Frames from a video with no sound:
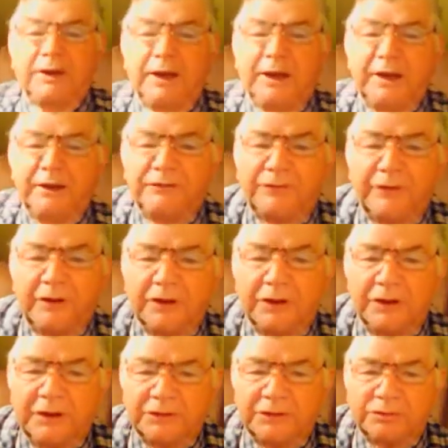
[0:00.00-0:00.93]
hey,
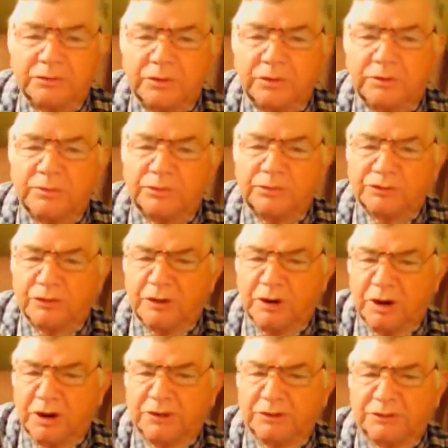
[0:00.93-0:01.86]
fella, here's one of my
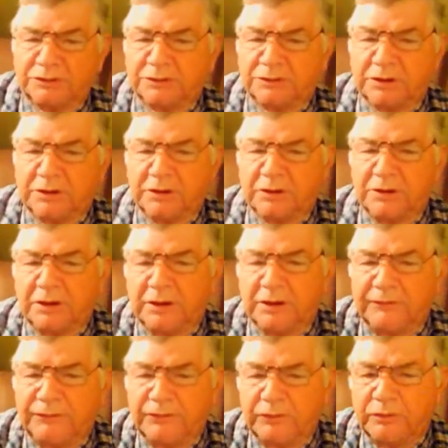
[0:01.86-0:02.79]
tracts.
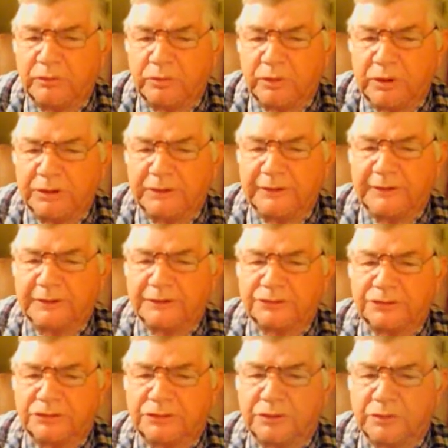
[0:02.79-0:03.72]
If you'll read
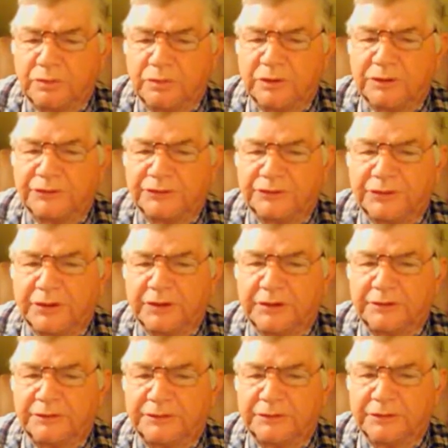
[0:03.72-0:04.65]
this and do what it
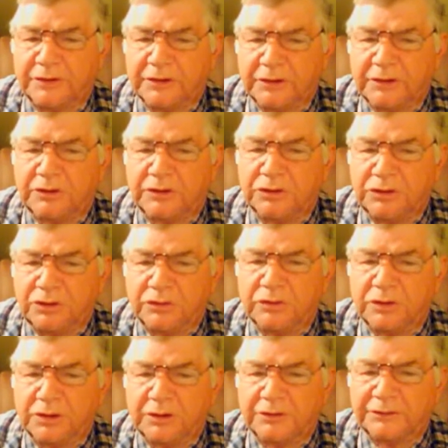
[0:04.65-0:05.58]
says, you
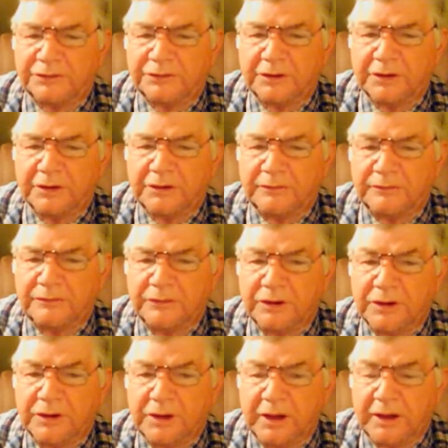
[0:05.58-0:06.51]
can get saved.
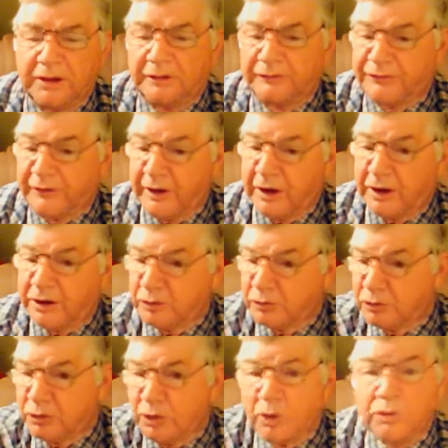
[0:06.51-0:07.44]
And if I
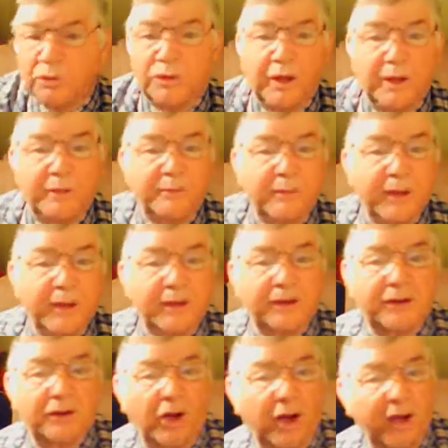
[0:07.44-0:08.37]
don't know that
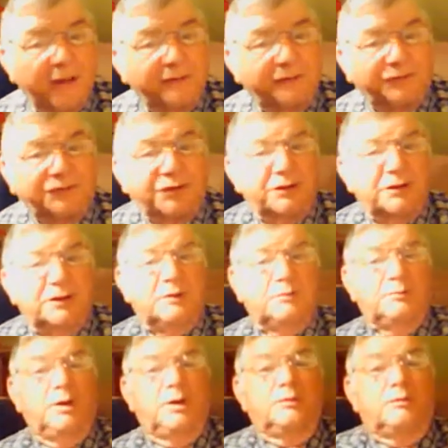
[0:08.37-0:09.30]
man, and I hadn't seen
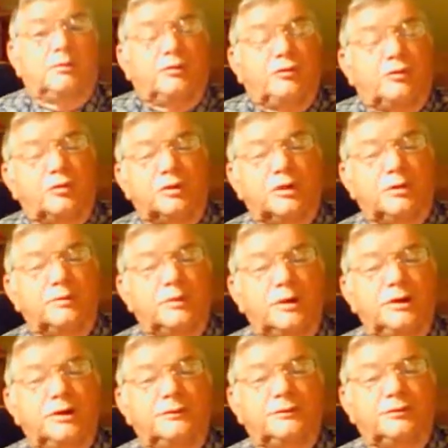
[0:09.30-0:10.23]
that man before, and I
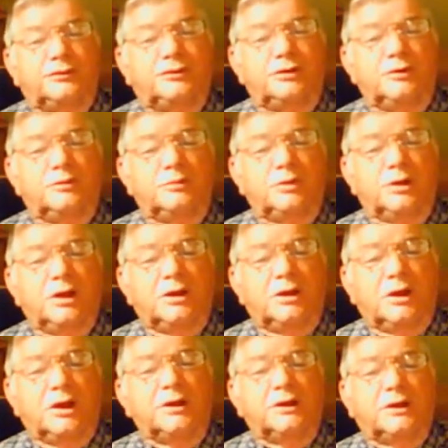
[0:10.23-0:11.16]
may never see him
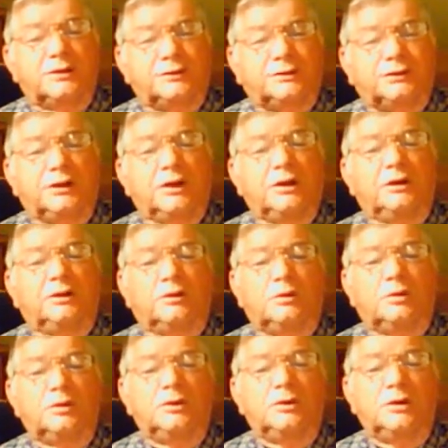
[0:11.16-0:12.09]
again, I can say,
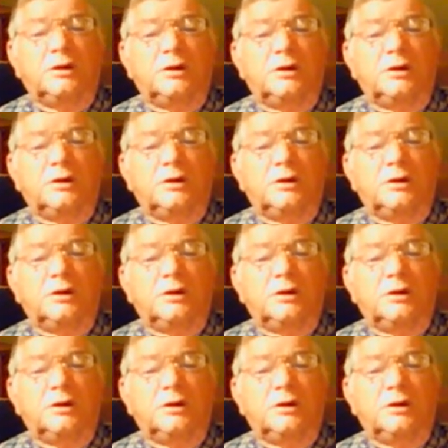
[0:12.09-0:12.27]
Lord,